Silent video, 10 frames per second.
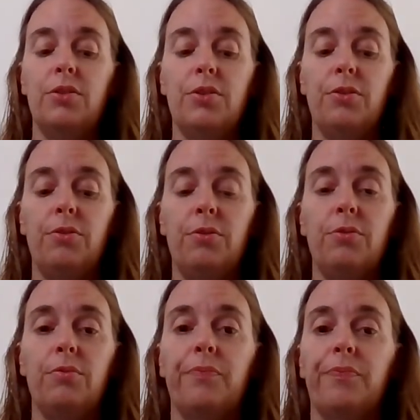So
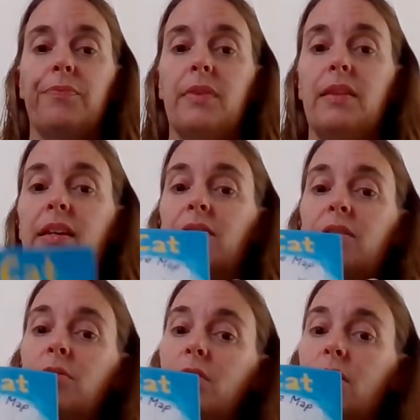now
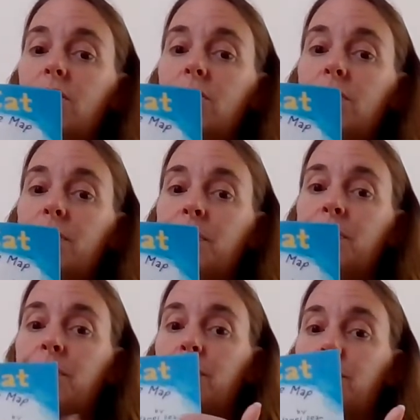you know,
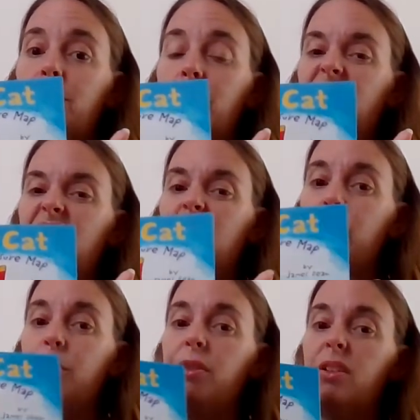because of this
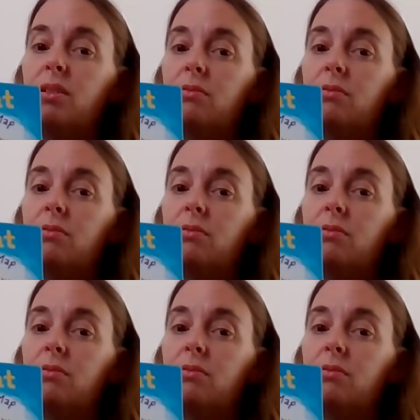book,